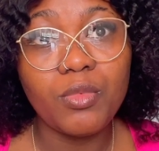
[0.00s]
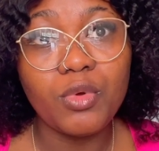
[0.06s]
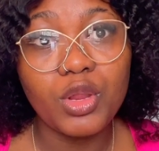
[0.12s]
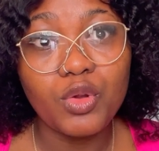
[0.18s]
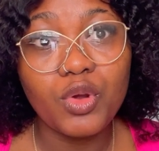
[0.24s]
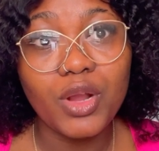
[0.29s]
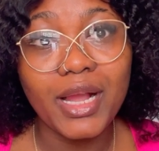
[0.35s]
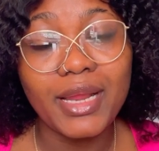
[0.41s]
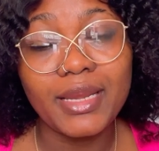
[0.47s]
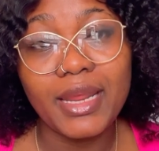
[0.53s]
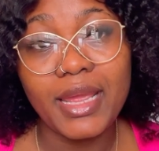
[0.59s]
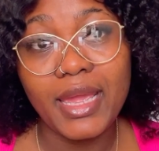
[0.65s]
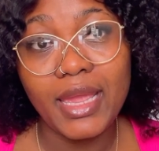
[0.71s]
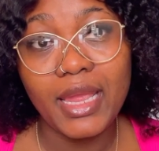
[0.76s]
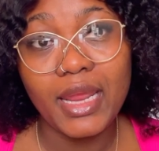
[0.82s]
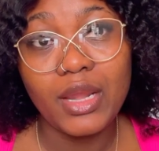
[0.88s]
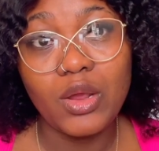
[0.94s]
you can
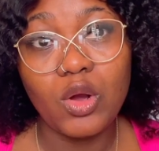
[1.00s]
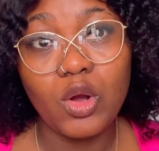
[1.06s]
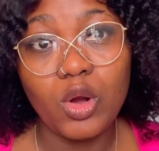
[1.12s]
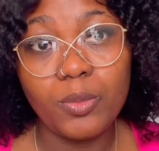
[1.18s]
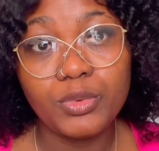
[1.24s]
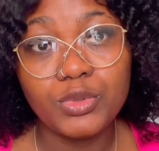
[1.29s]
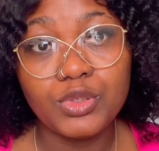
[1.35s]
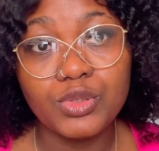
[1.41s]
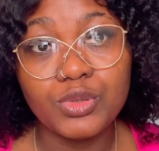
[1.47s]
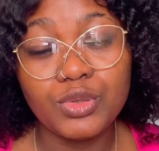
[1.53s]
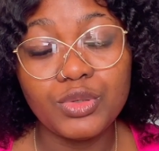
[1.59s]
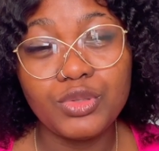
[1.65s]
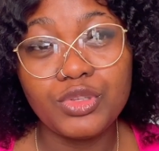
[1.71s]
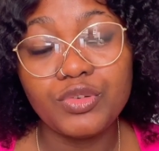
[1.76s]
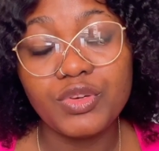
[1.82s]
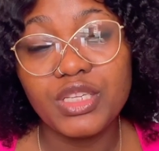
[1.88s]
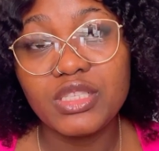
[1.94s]
earn up to
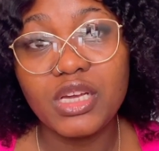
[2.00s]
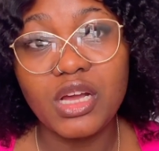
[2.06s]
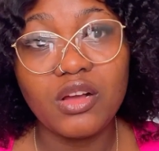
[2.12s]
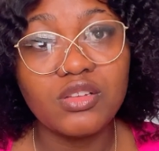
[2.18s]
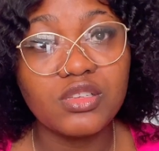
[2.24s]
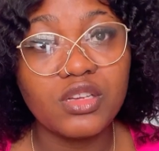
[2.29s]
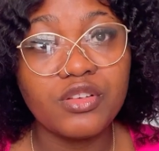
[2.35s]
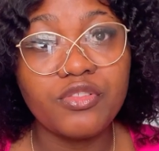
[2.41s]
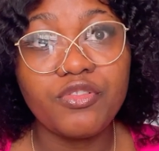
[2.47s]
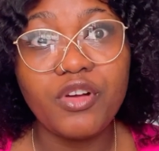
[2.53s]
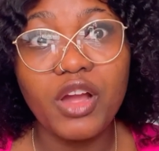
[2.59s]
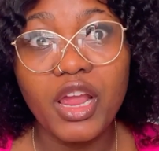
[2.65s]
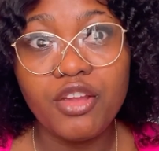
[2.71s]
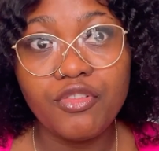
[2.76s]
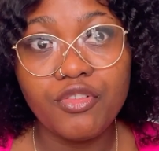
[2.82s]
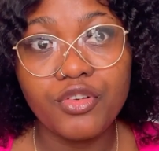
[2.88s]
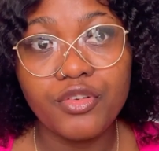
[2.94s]

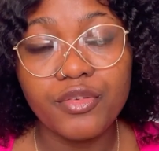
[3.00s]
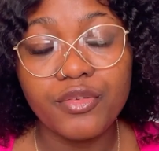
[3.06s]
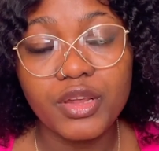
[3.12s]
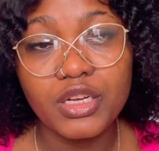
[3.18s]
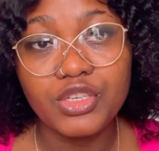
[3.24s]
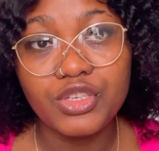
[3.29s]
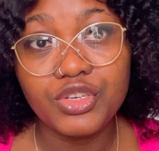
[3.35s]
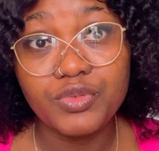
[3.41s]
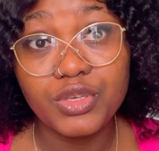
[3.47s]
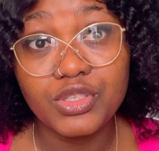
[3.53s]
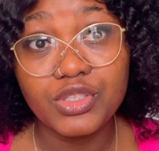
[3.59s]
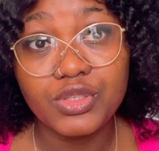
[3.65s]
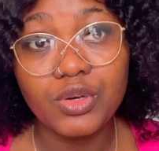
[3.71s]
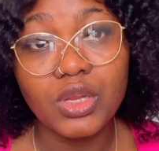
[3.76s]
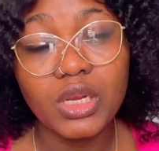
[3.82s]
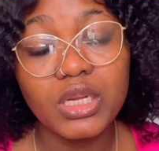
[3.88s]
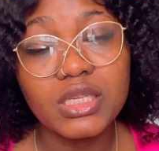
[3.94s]
3,500 US
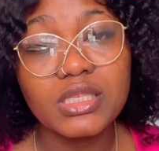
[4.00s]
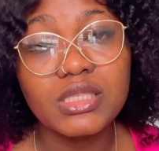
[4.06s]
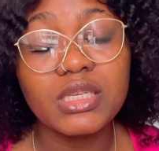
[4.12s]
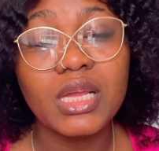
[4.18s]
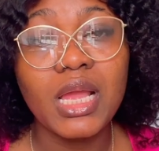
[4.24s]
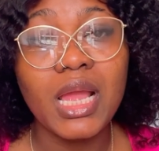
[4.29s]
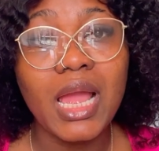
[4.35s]
dollars